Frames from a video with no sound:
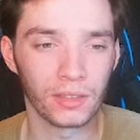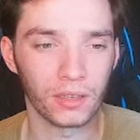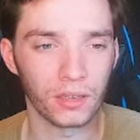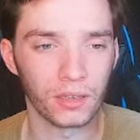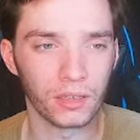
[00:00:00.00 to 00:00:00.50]

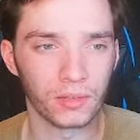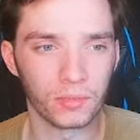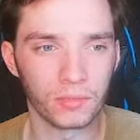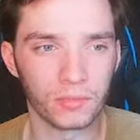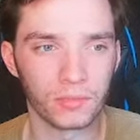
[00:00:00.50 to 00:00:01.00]
Um...
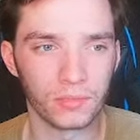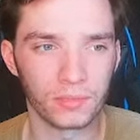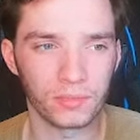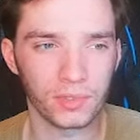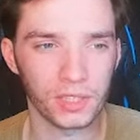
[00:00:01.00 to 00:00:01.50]

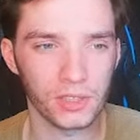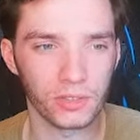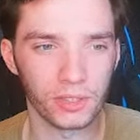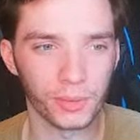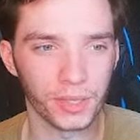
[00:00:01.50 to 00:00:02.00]
That's the
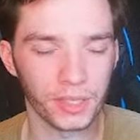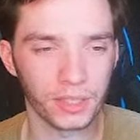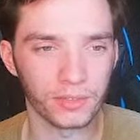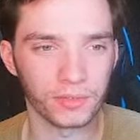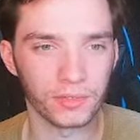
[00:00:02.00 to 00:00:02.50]
only way I
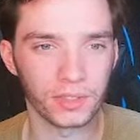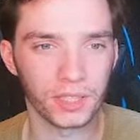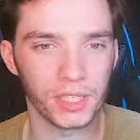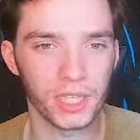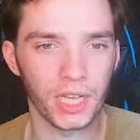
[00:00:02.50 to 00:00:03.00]
can,
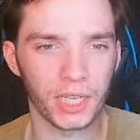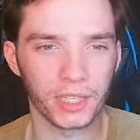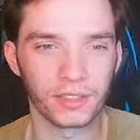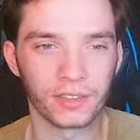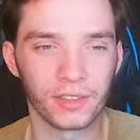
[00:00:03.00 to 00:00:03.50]
because then I
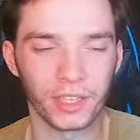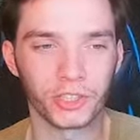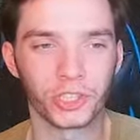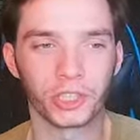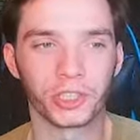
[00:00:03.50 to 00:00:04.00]
can like
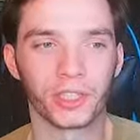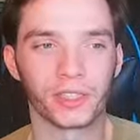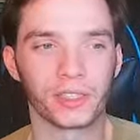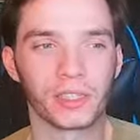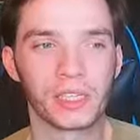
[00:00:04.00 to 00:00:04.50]
judge it as a